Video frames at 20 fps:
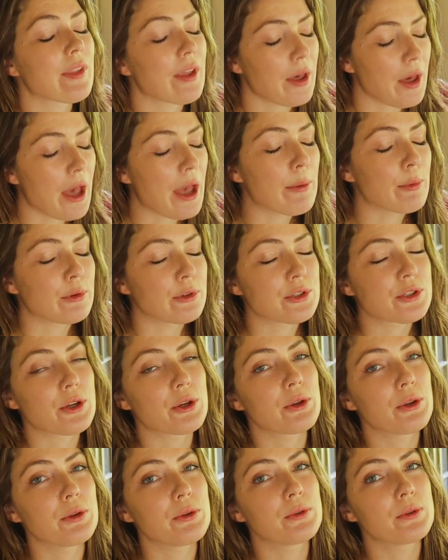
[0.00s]
I will show
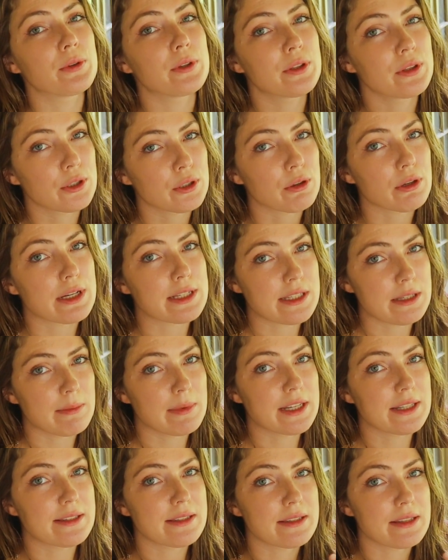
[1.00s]
you the crazy
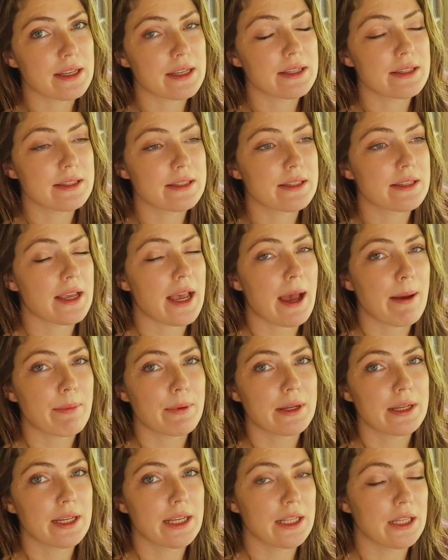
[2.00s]
mess that is
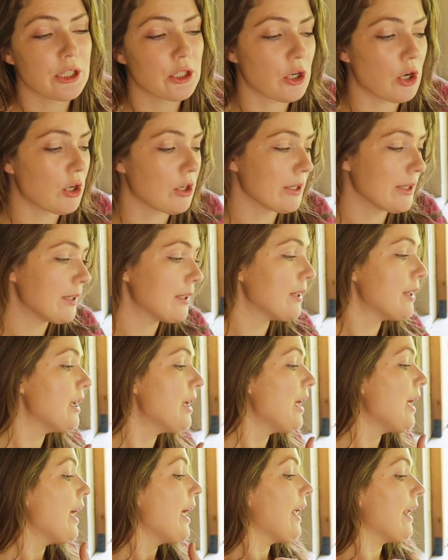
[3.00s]
happening in the garden.
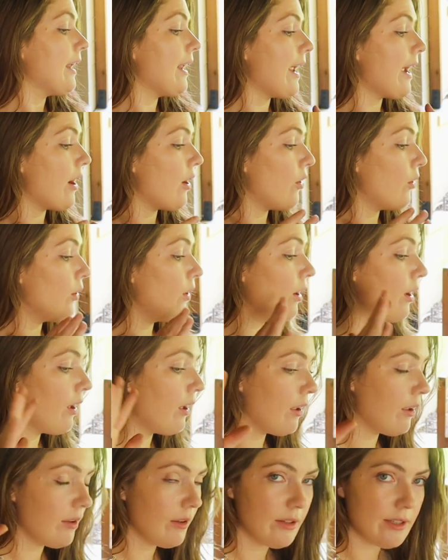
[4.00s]
Now,
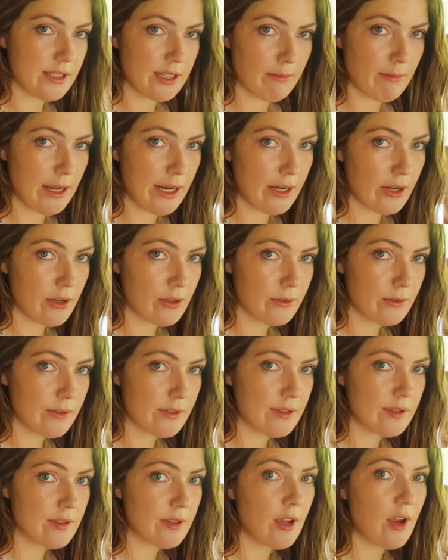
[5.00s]

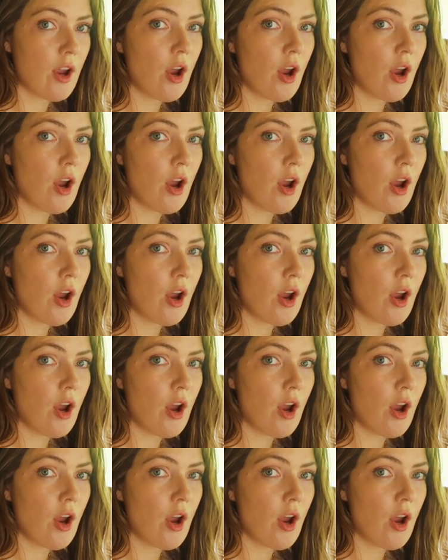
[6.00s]
tomatoes